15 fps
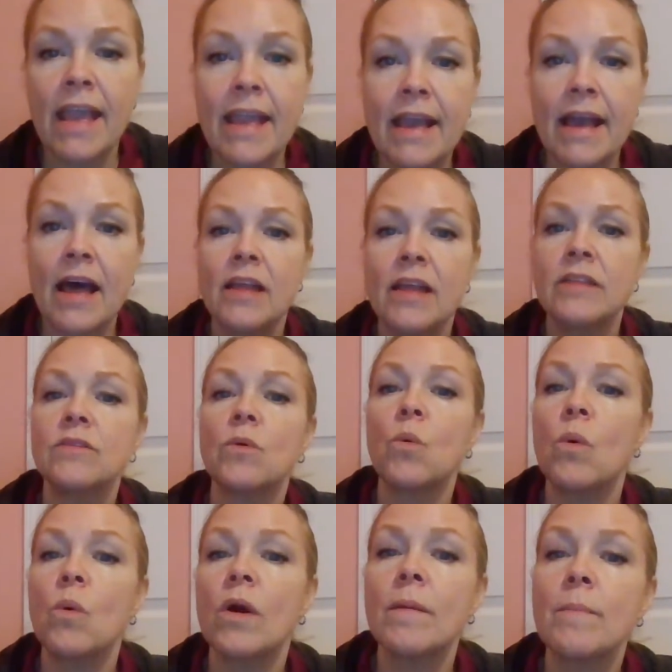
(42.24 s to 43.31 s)
And
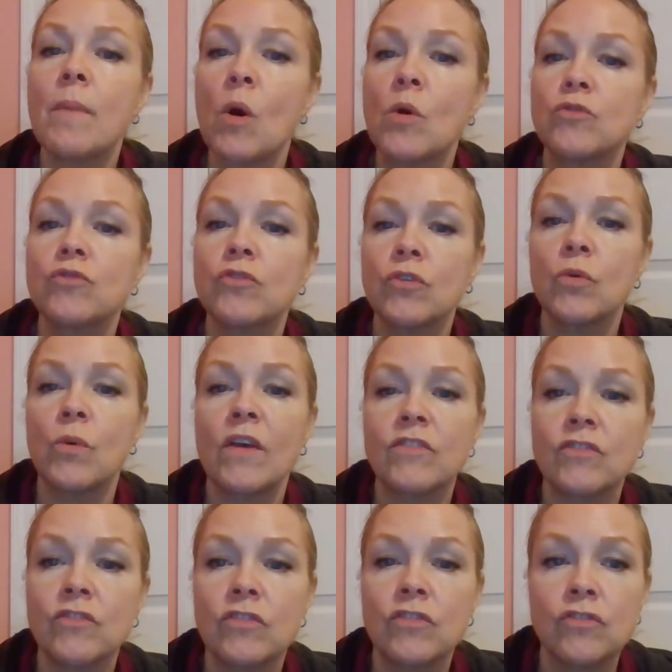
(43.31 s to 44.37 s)
or post your
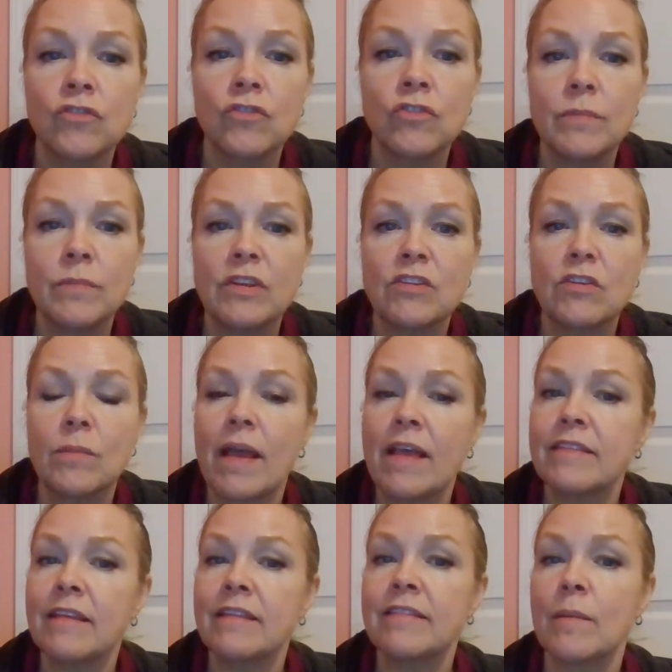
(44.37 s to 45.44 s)
questions to the midterm
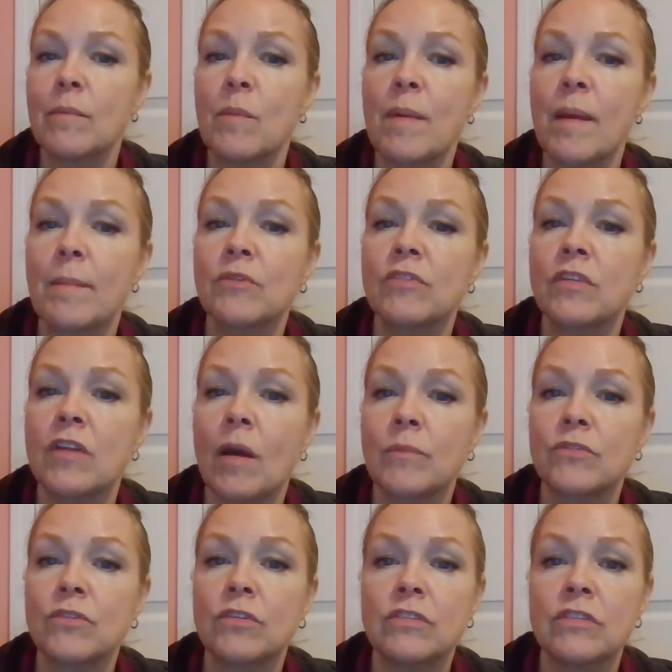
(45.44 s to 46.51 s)
essay sample papers and
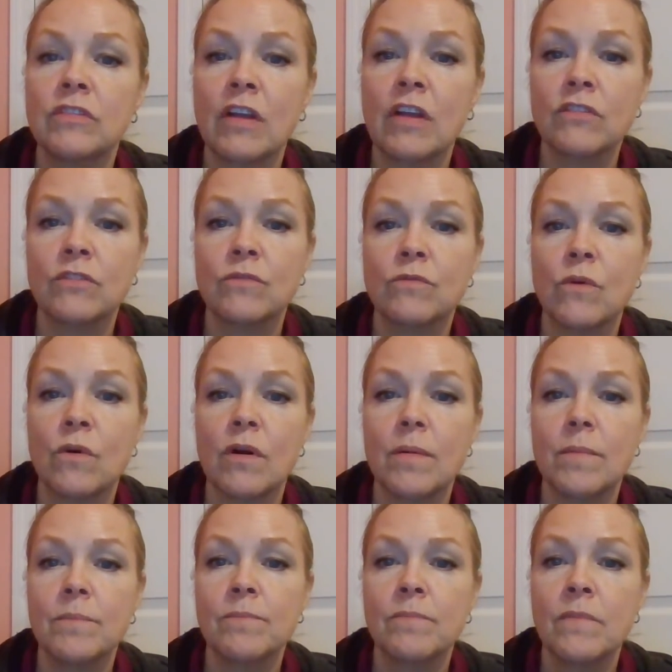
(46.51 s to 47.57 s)
optional discussion
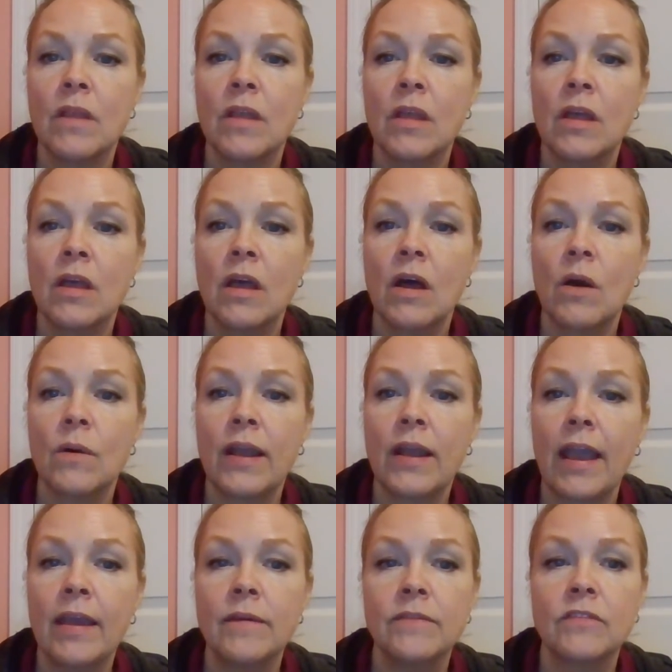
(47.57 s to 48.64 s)
forum.
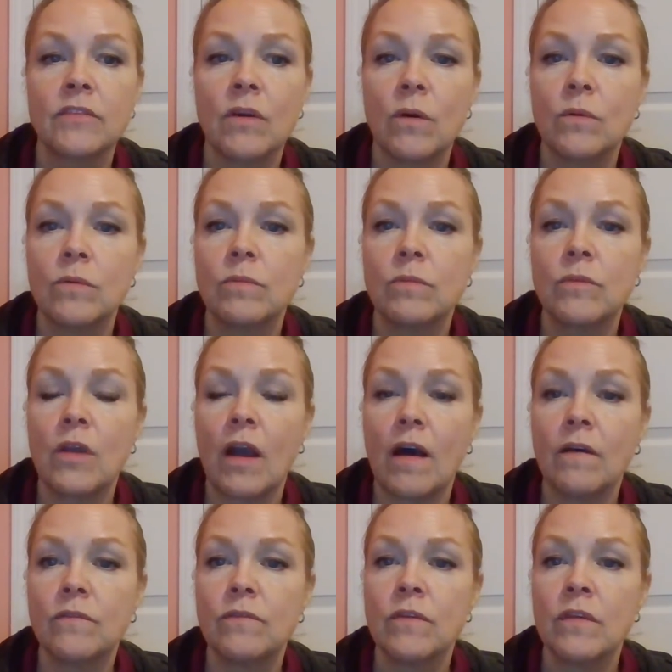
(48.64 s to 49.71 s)
Okay, so you
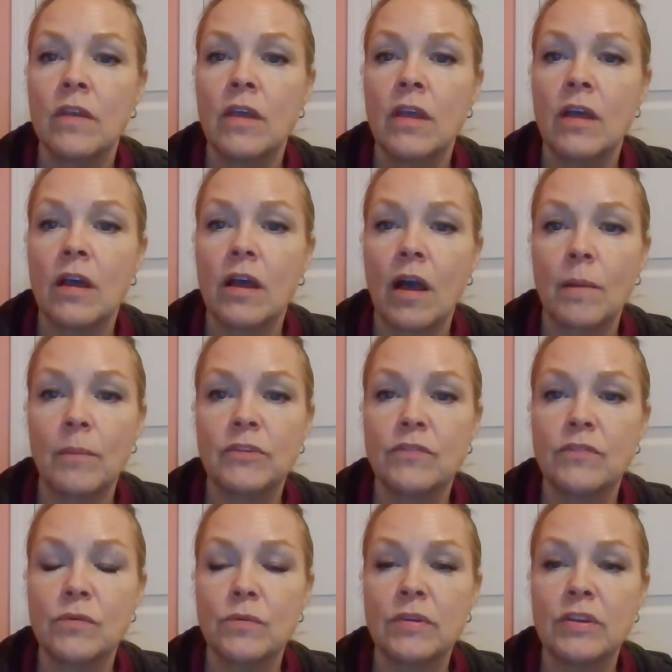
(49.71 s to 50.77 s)
have a couple
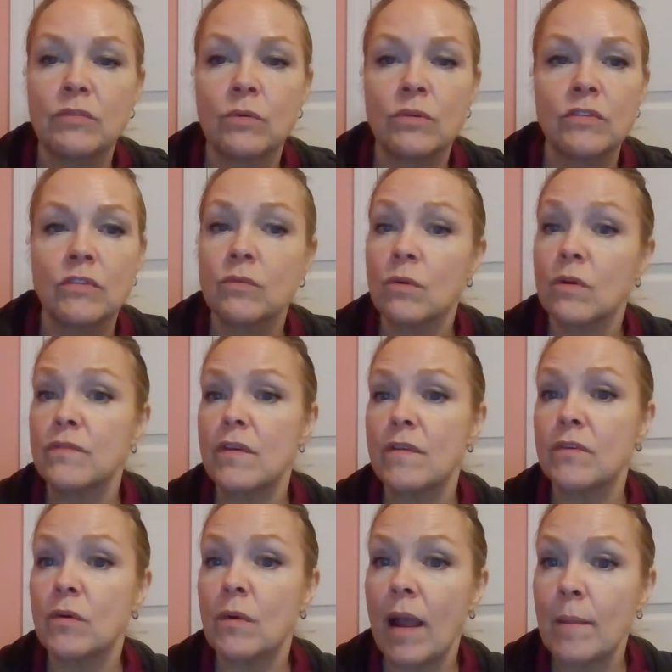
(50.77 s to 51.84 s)
different resources, or if you
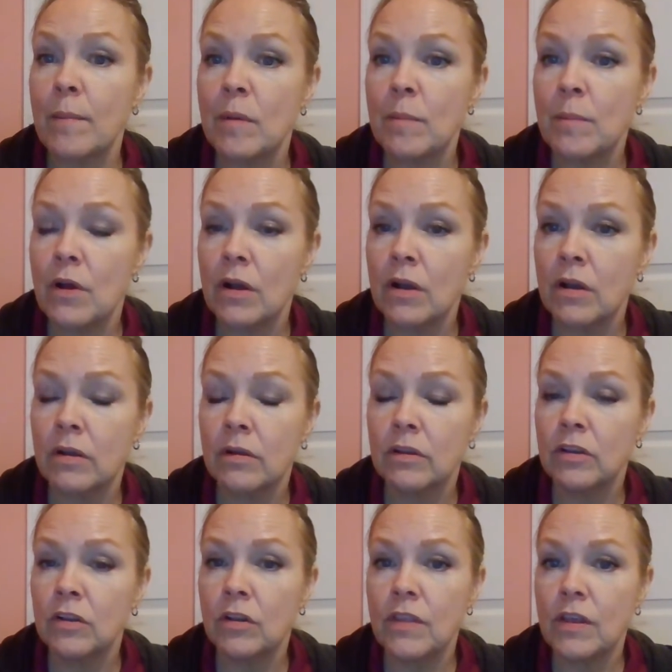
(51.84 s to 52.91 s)
have a grammar book,
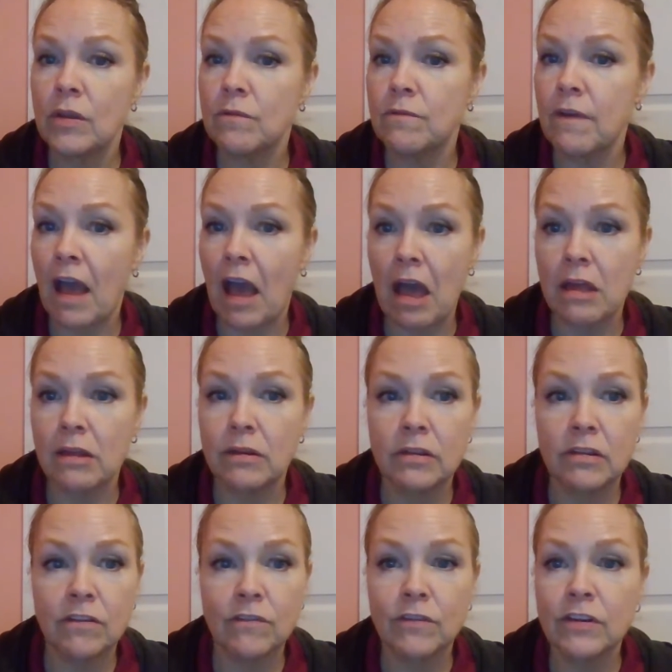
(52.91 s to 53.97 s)
that you've had in
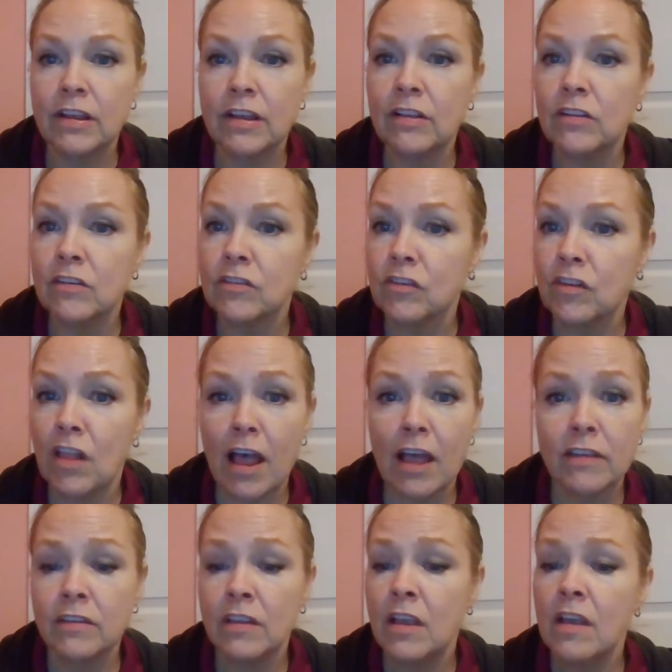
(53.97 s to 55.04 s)
a different English
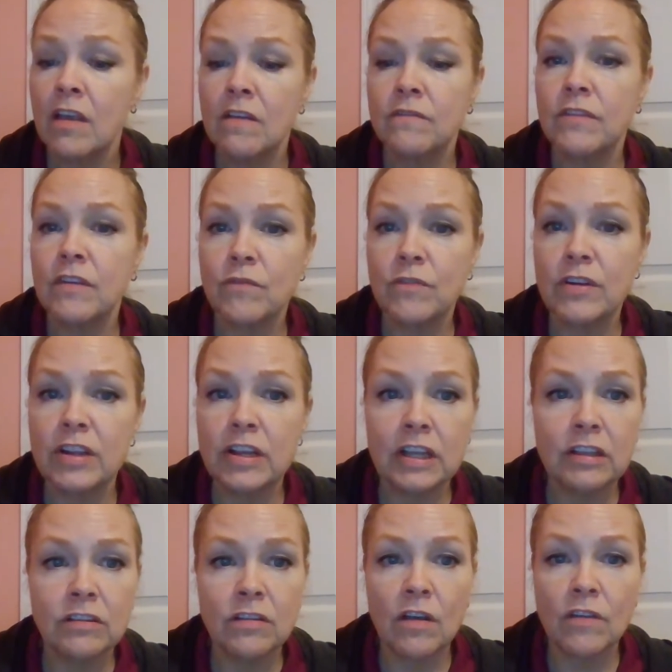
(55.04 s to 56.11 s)
class, feel free to
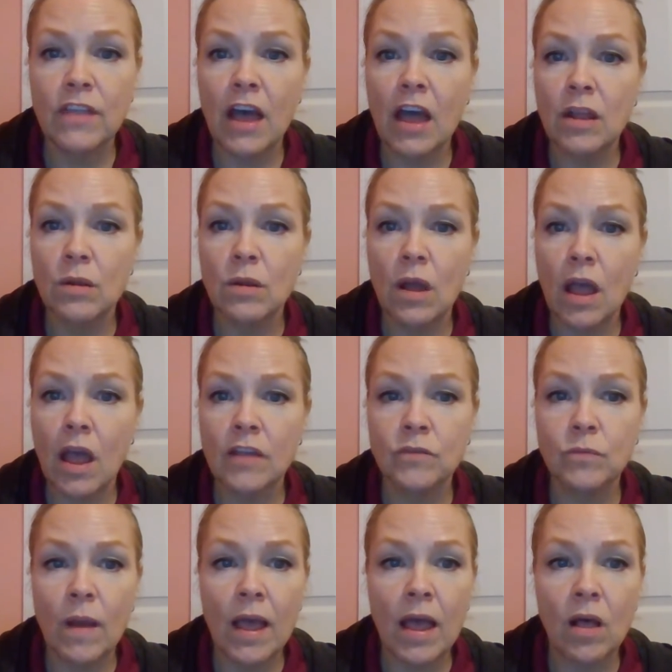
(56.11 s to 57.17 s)
consult that
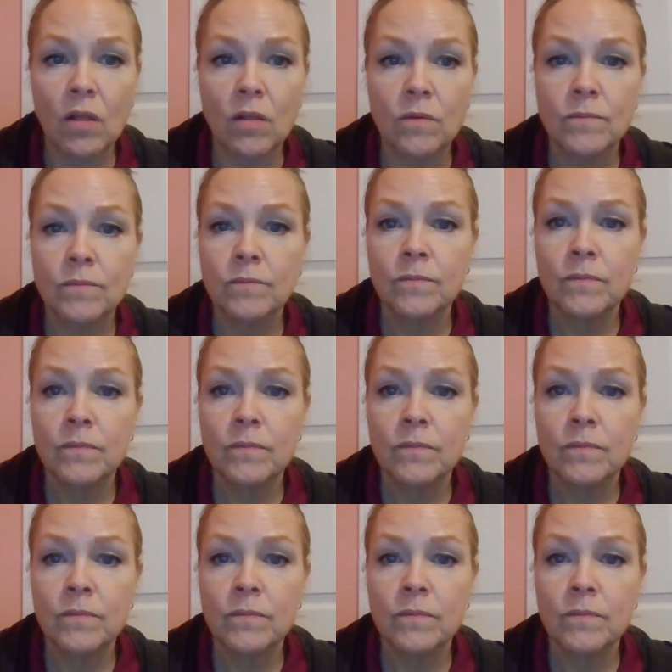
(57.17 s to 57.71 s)
as well.